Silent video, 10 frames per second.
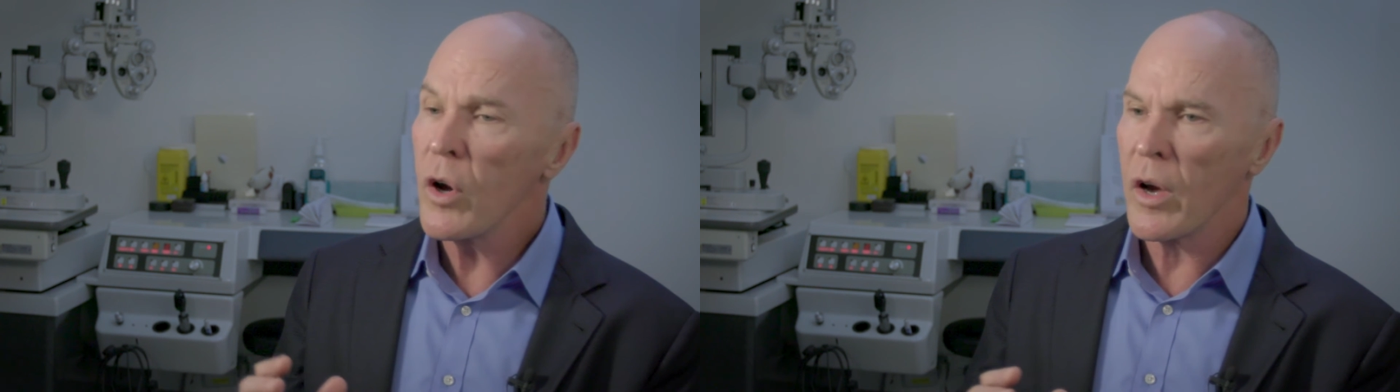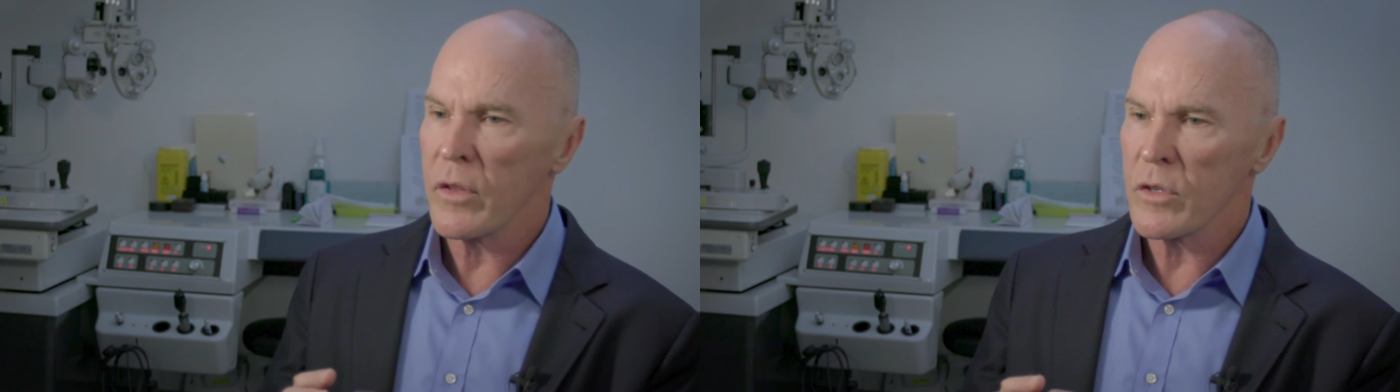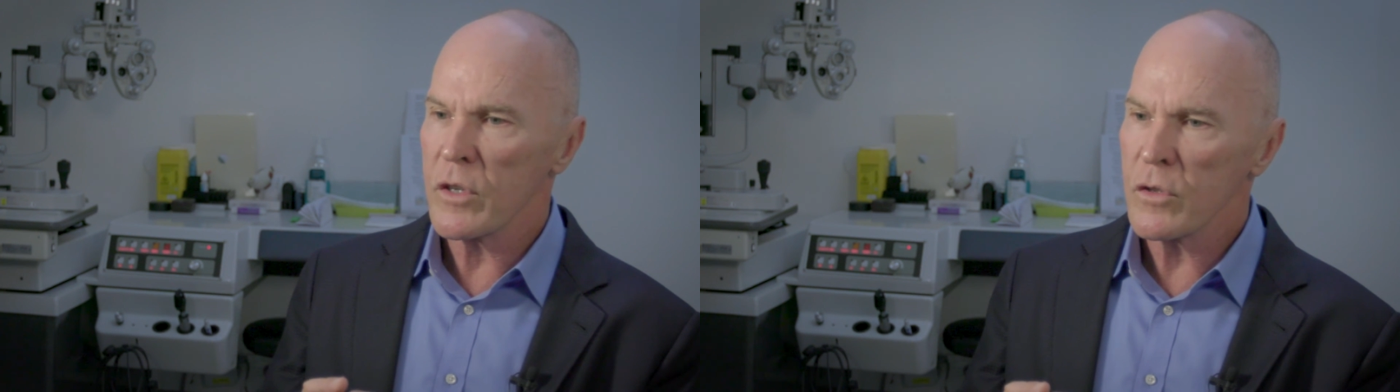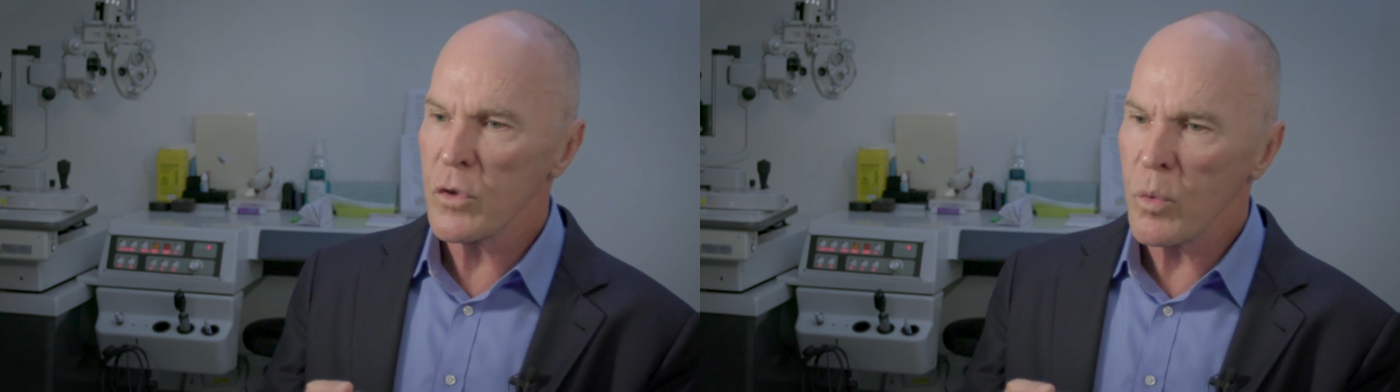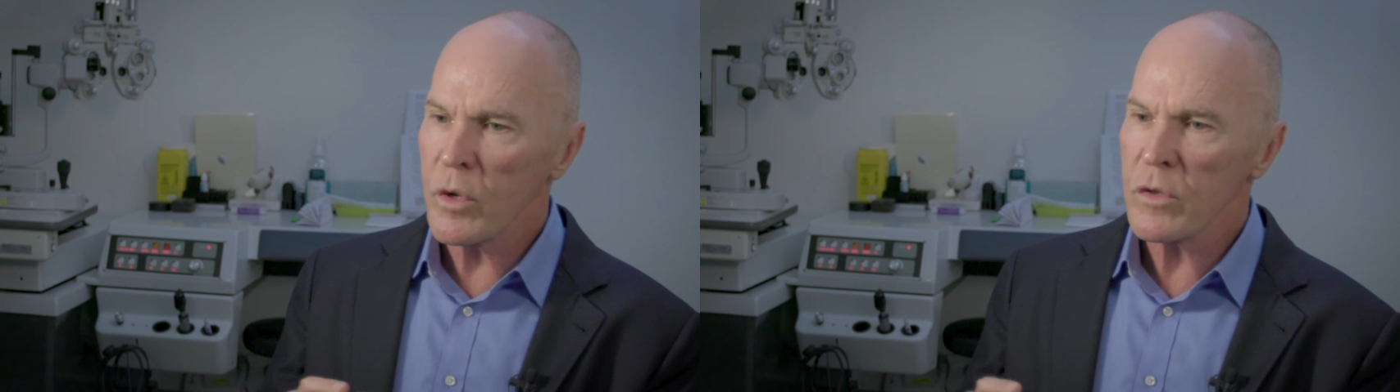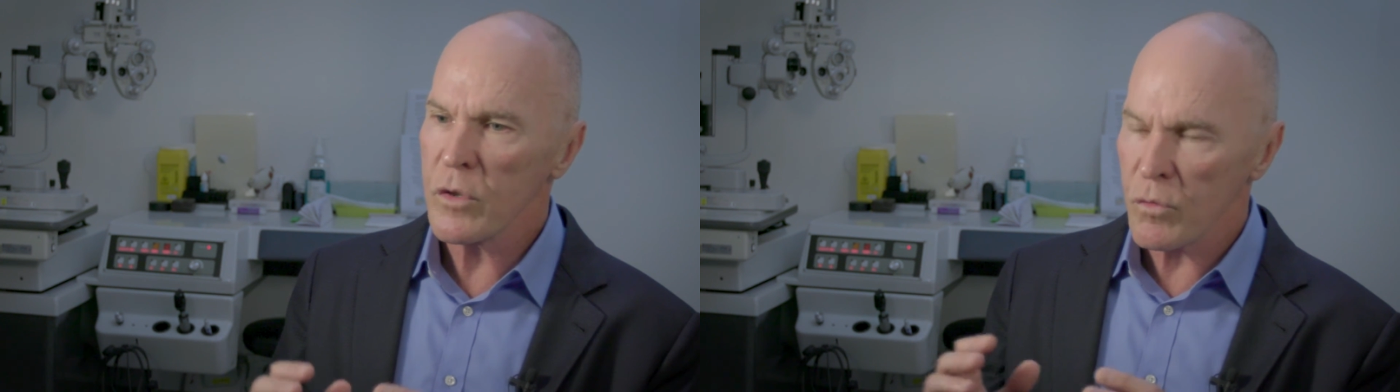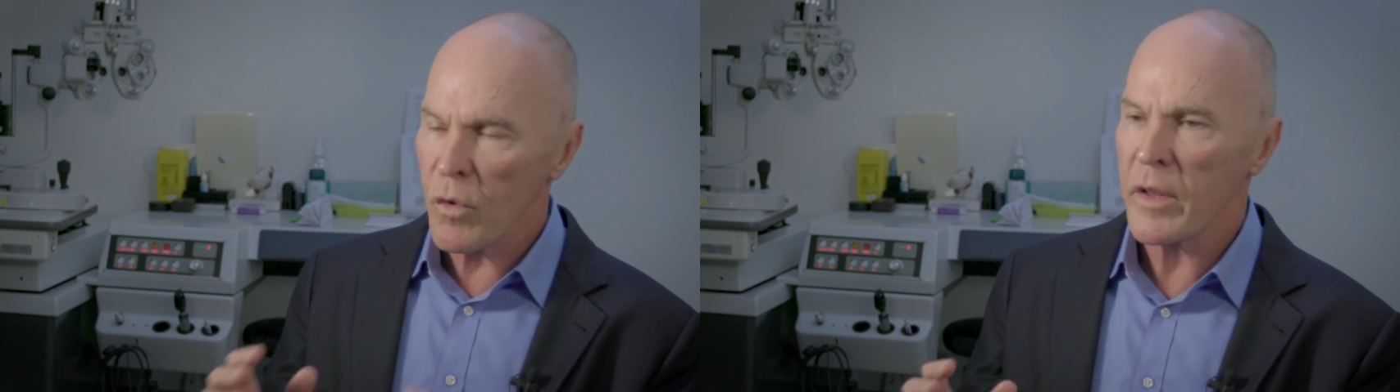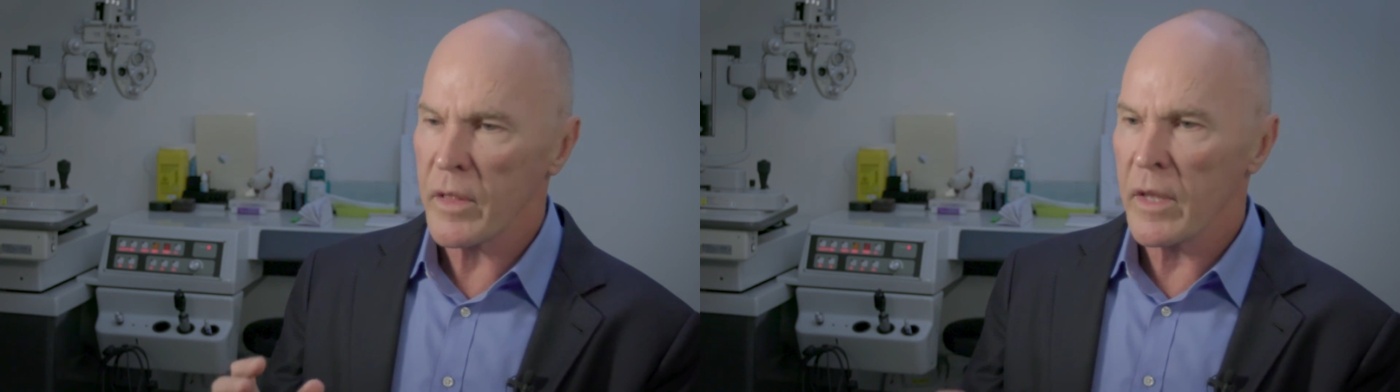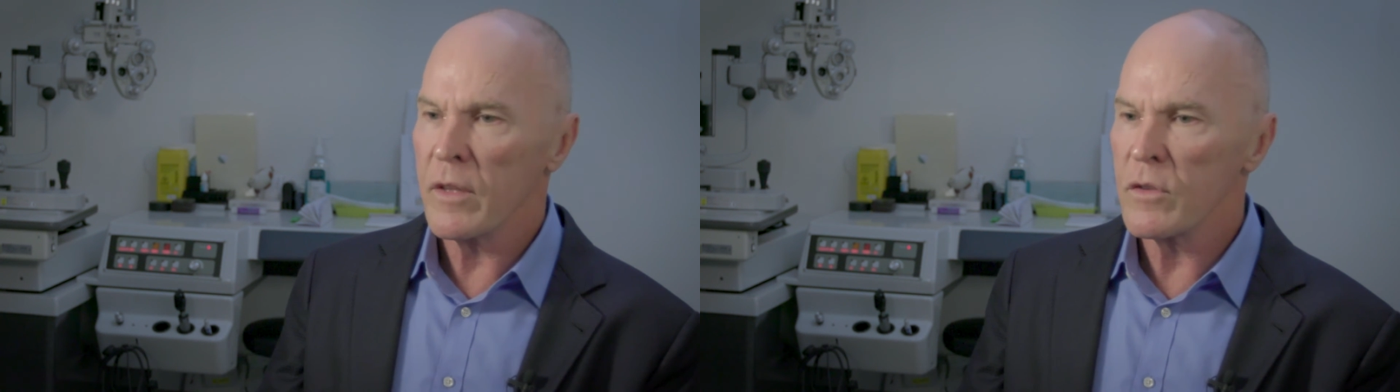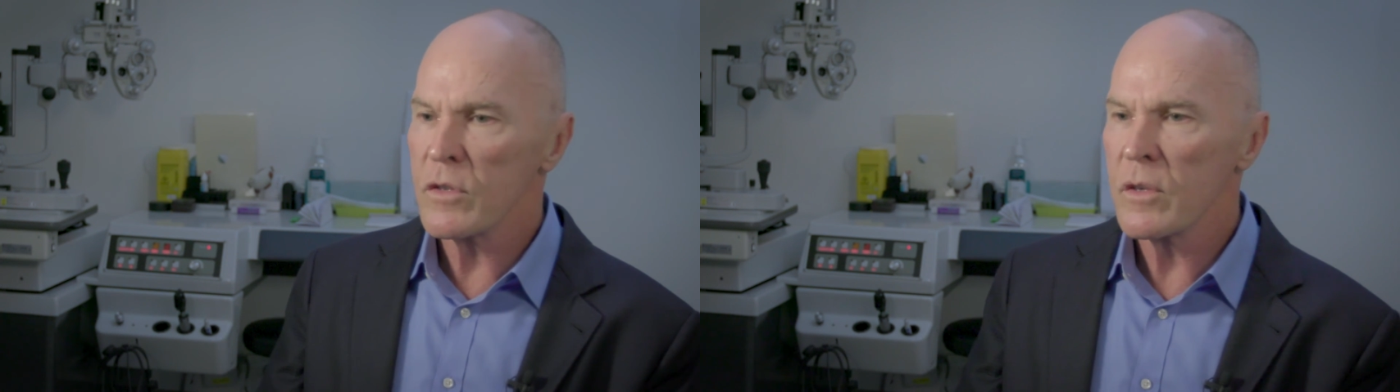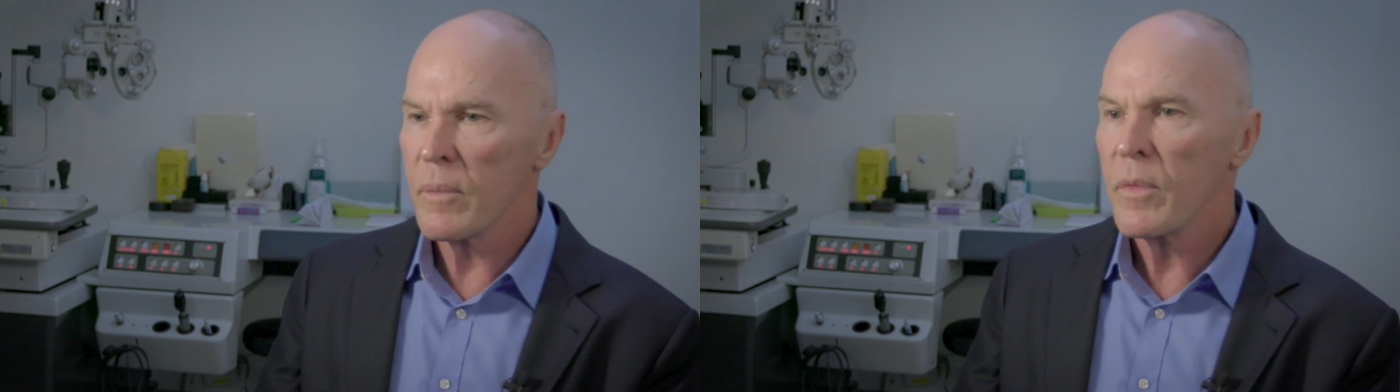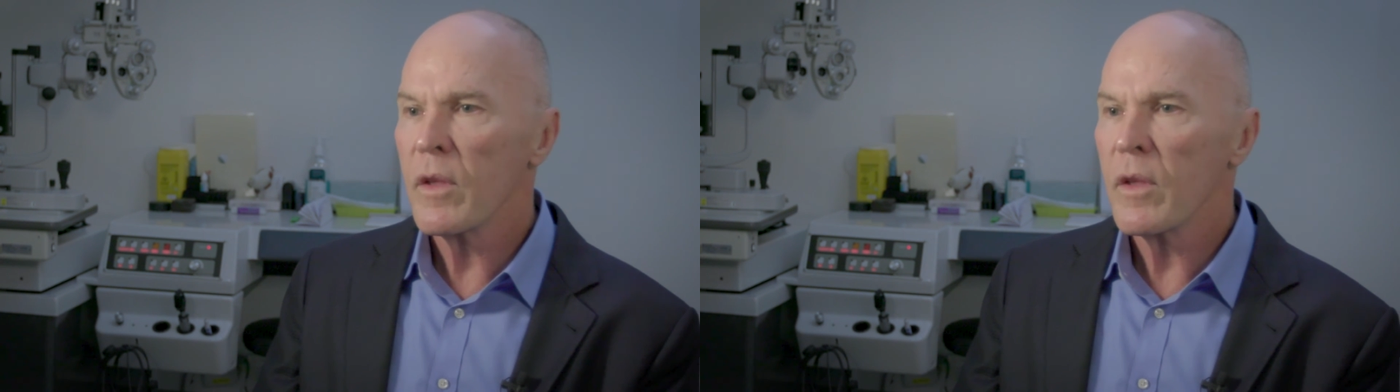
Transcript: guidance as to what is the right lens